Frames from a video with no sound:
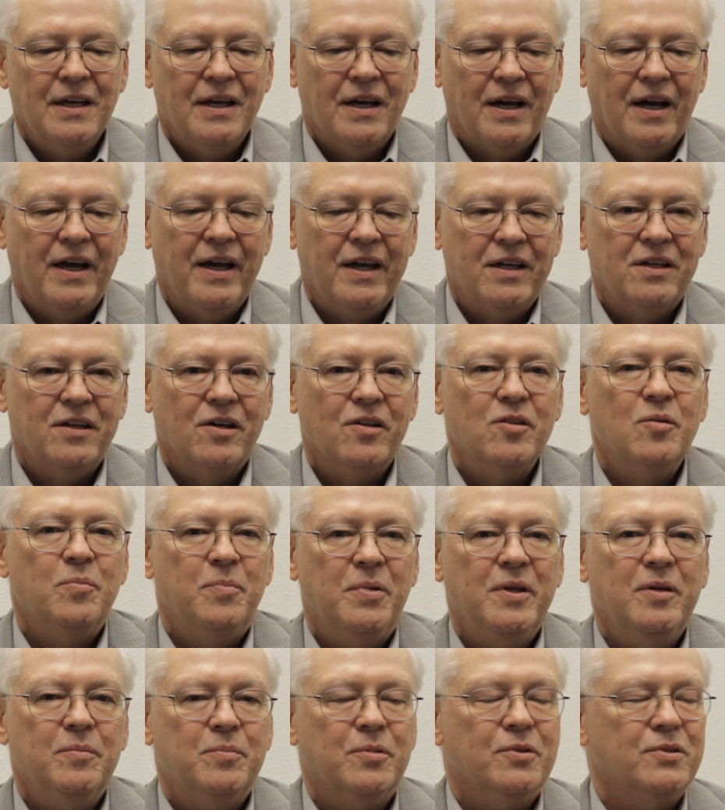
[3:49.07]
I had other
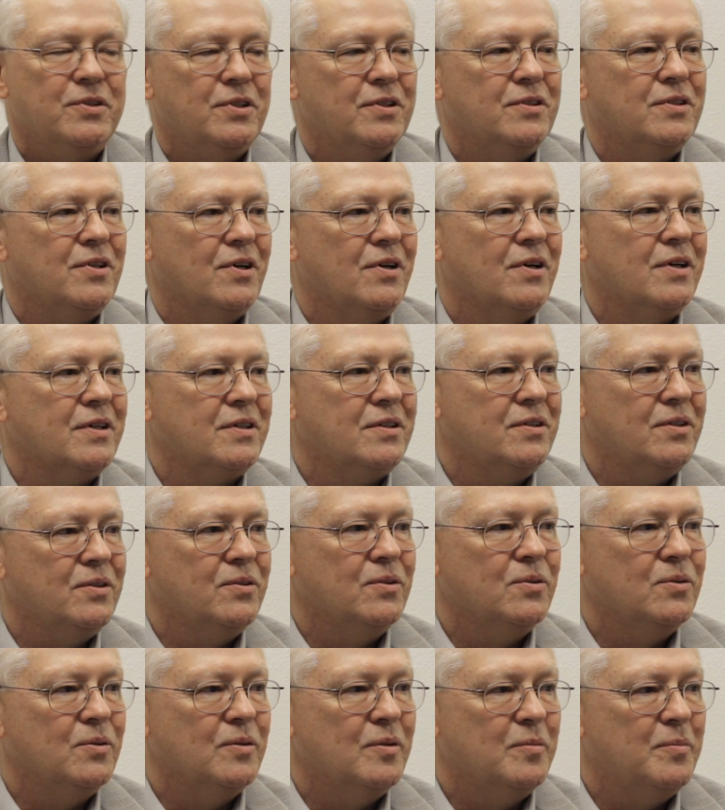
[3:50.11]
people to talk
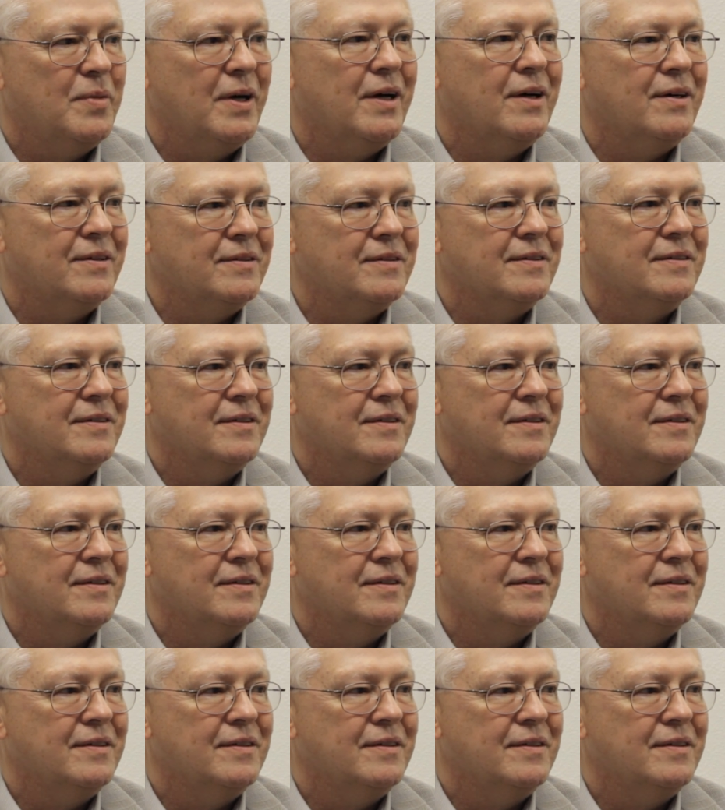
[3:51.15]
to about